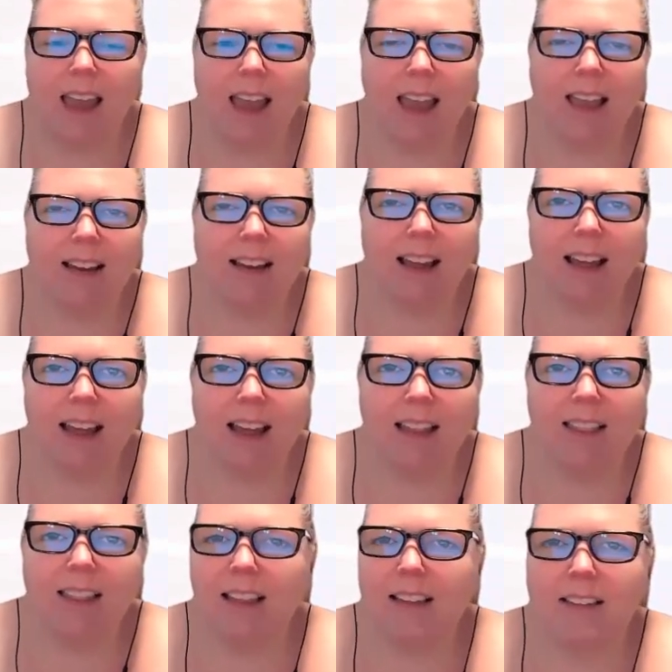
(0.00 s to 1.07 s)
And
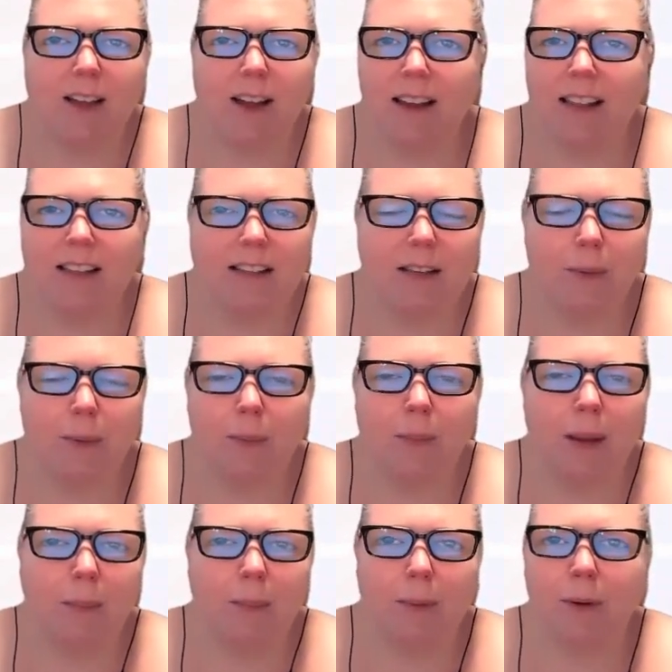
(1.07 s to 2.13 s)
it's not easy to
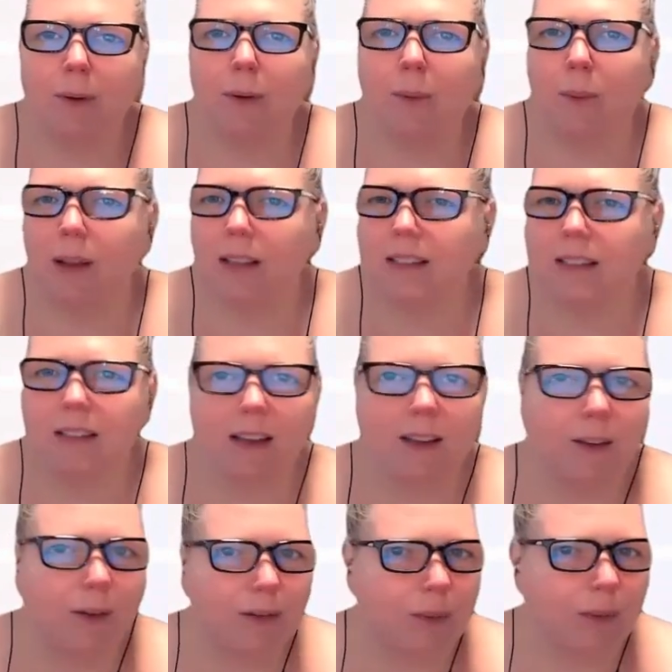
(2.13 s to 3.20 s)
remember what
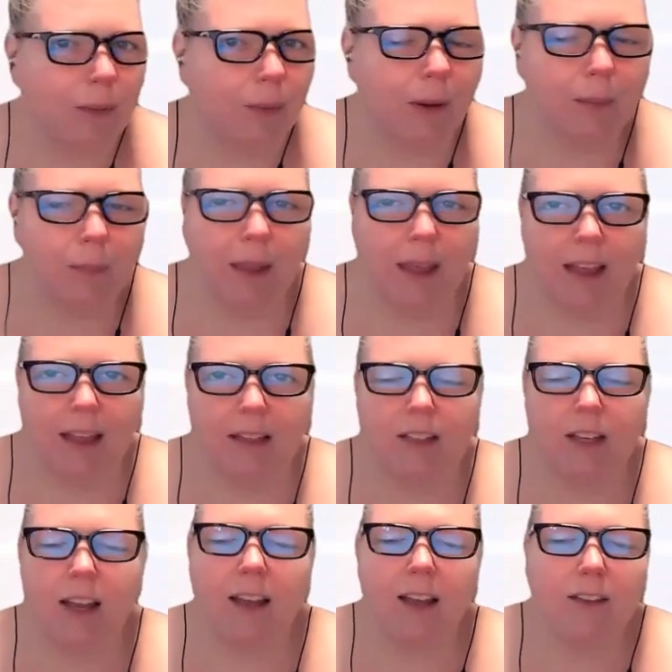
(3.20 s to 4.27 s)
slug goes with what
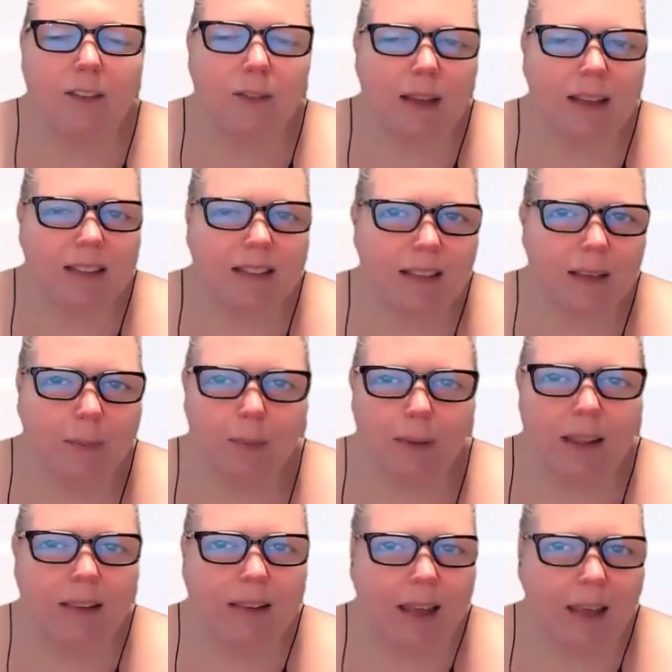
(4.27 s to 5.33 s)
page. So I
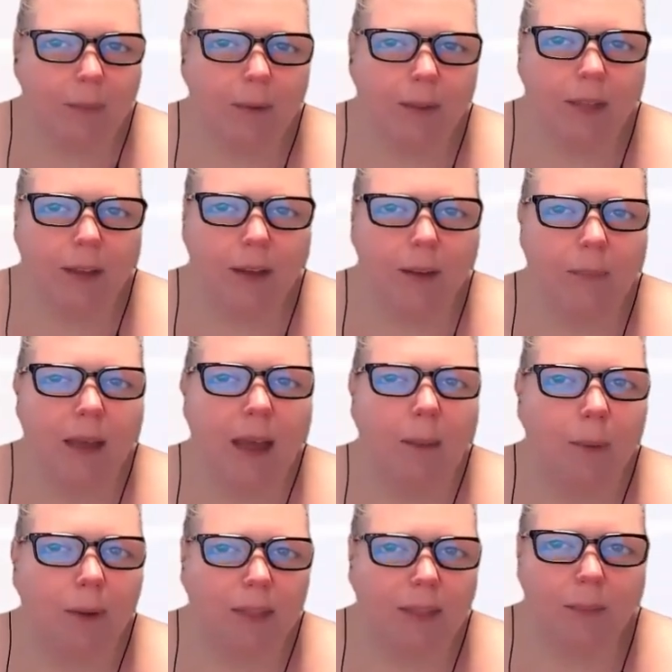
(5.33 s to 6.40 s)
simply label them
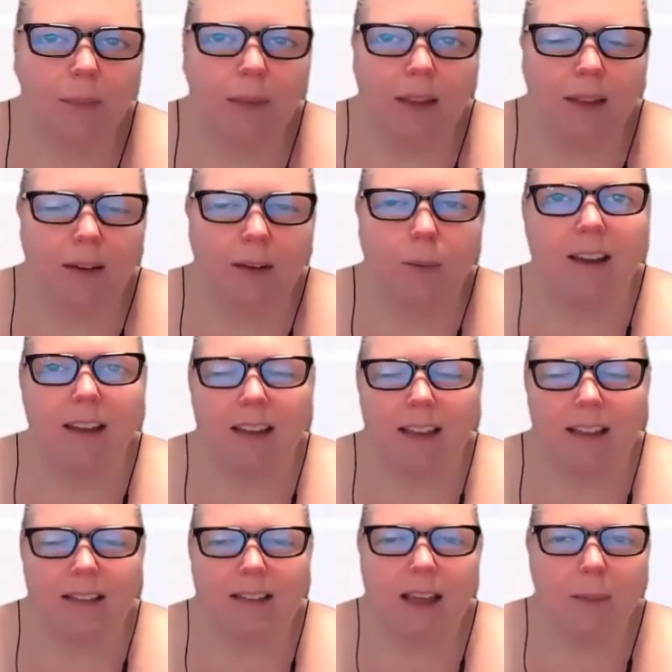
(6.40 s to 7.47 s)
and put them here
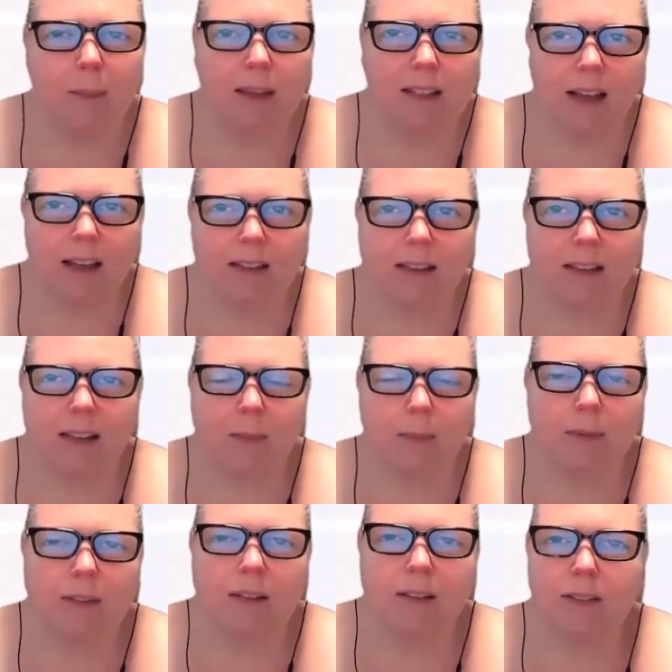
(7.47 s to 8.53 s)
inside my text
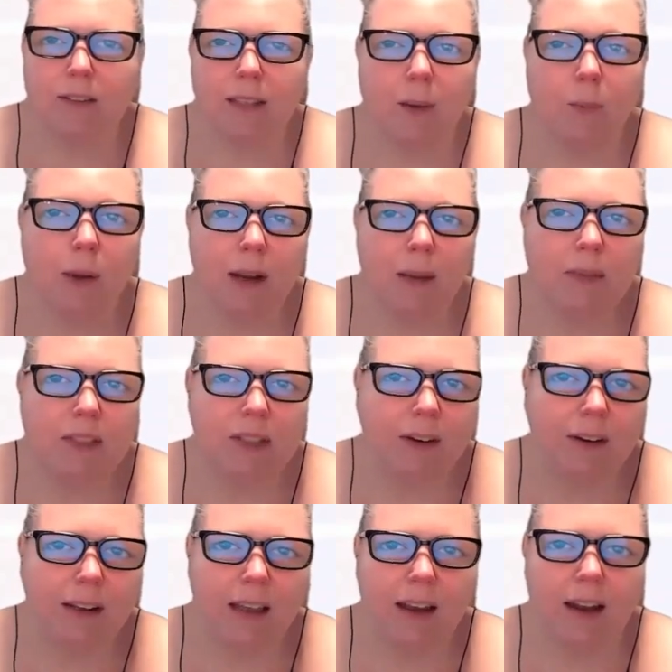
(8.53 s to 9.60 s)
clips so that when I'm
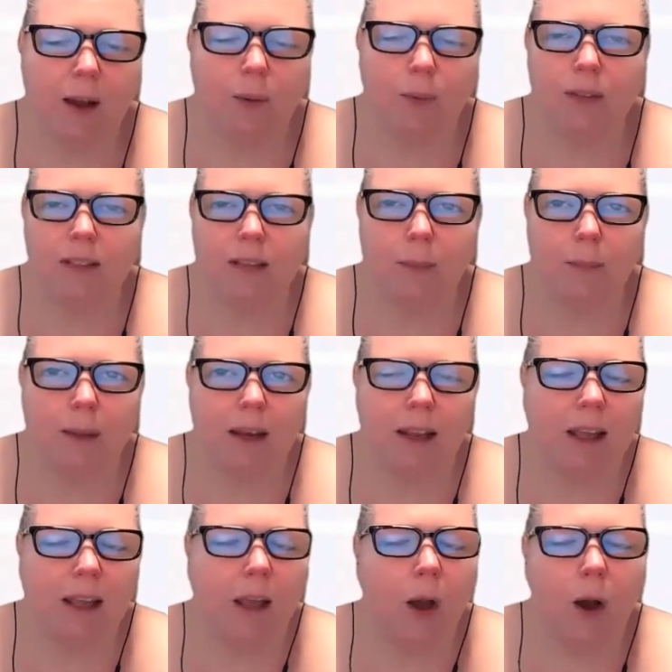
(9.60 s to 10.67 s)
sharing it out with
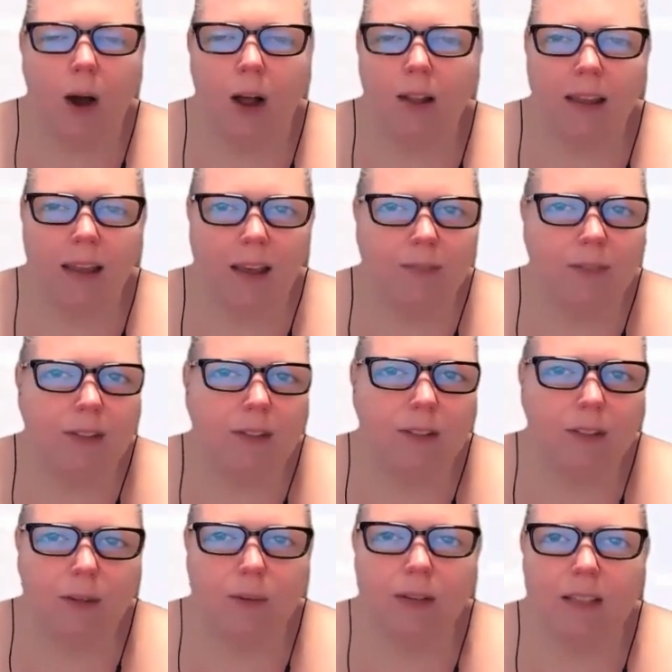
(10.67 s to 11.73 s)
somebody, all I have to
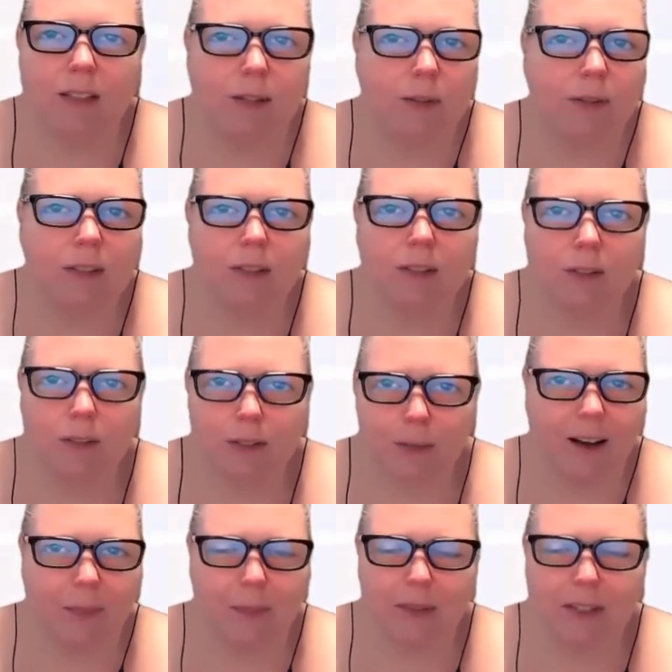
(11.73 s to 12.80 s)
do is use the search
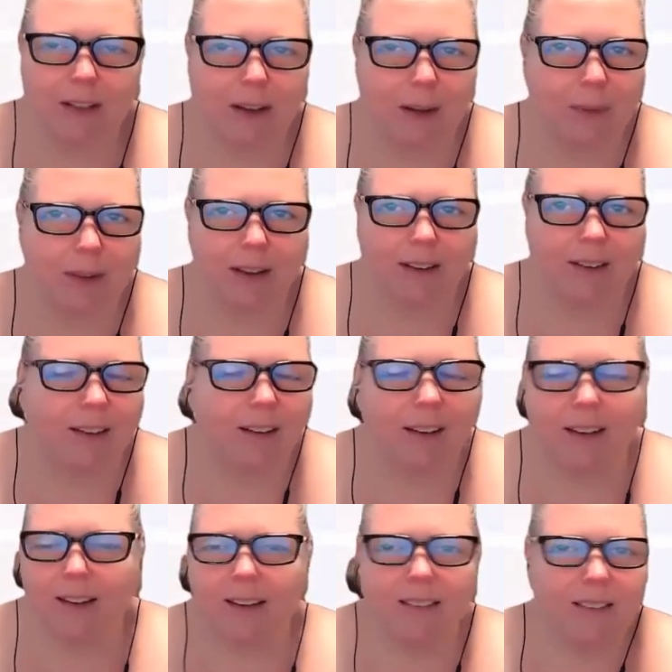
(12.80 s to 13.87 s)
option up here
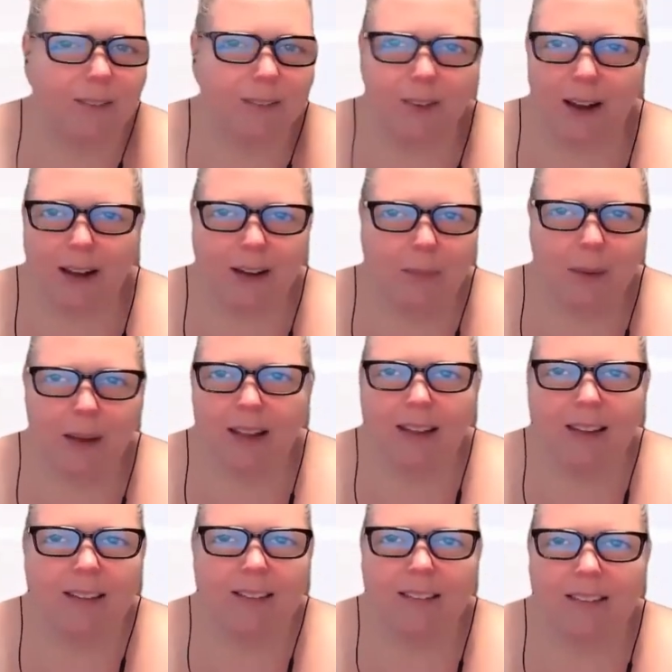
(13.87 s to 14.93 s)
to find
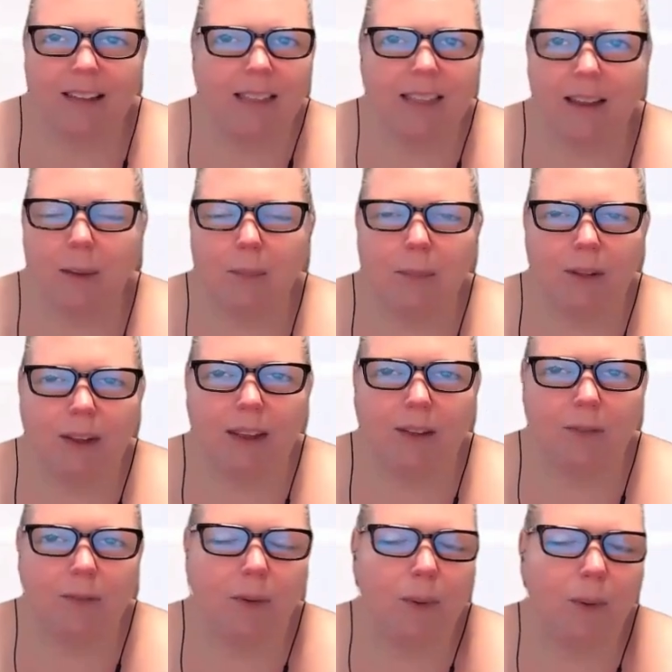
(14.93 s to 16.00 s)
my link that I'm
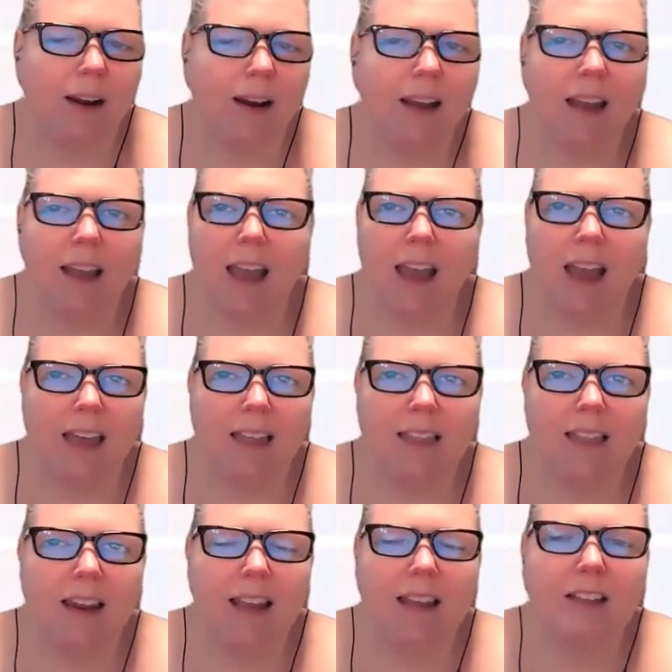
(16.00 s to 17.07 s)
looking for. And
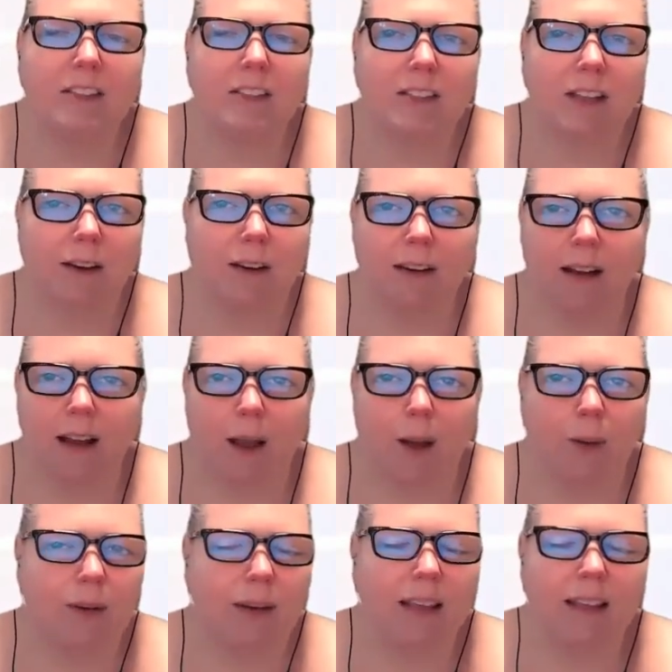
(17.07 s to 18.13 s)
then I can share it
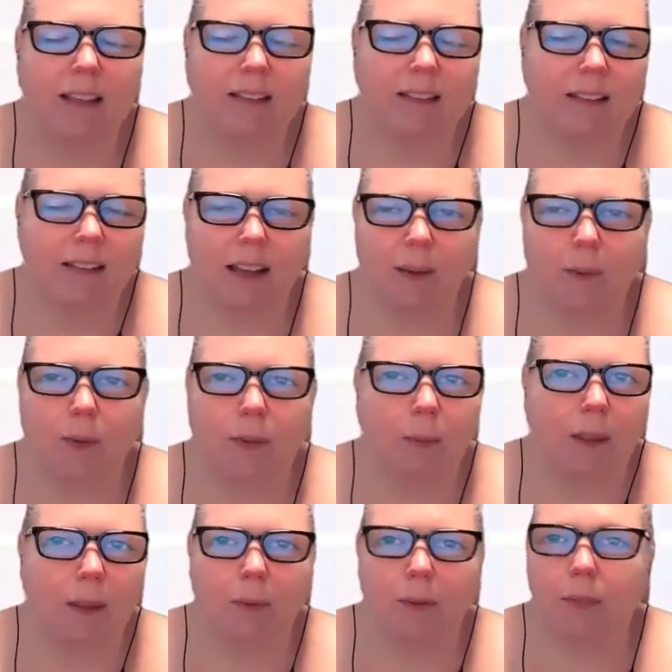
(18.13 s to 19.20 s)
out easily with
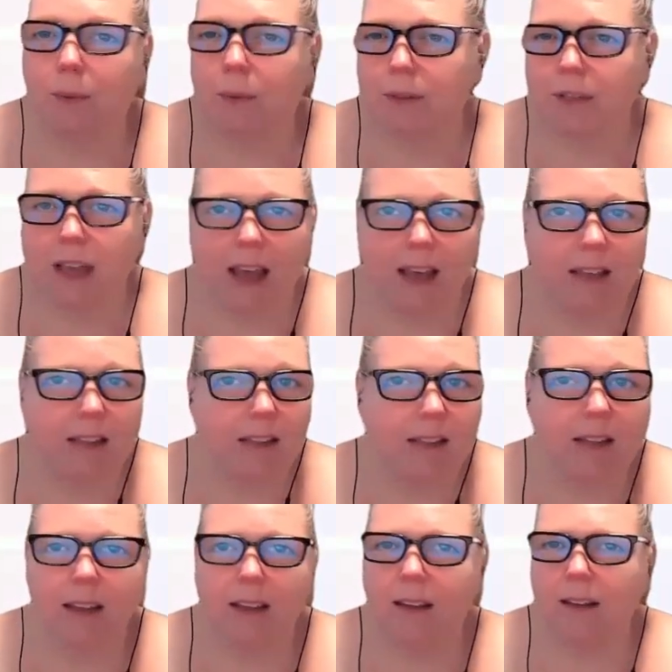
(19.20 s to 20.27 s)
people through
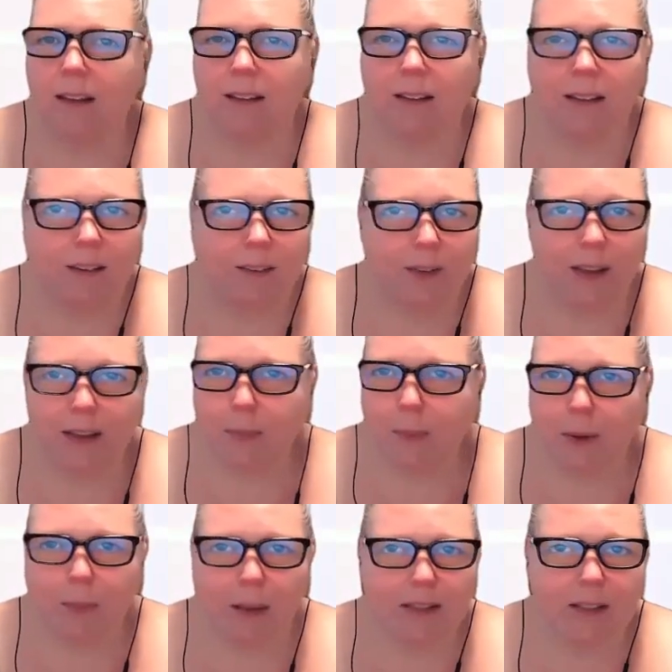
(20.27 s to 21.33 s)
text,
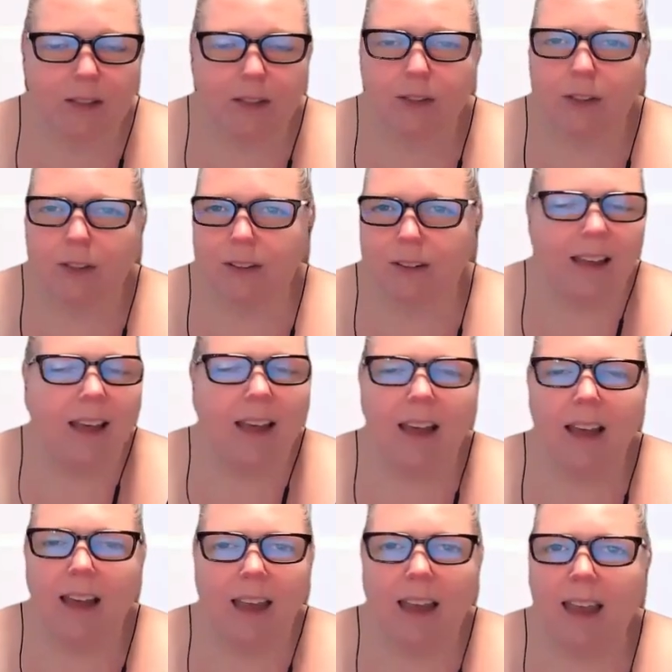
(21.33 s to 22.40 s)
Facebook Messenger,
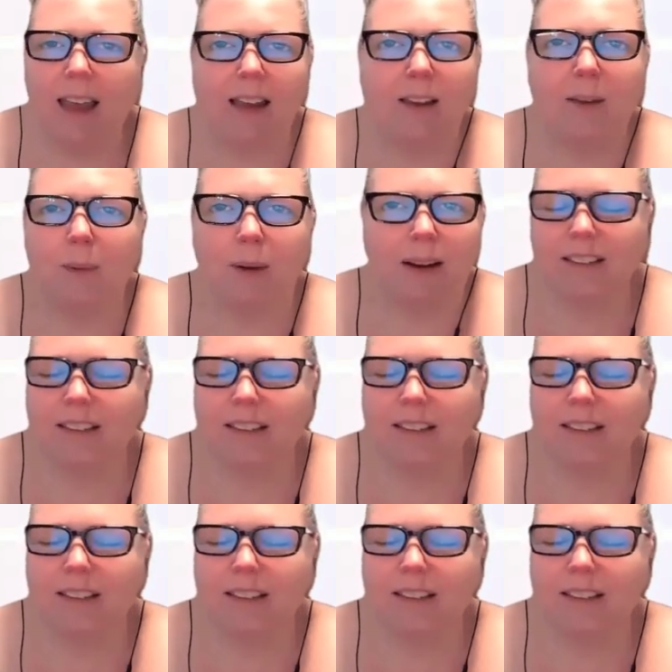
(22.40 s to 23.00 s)
anywhere.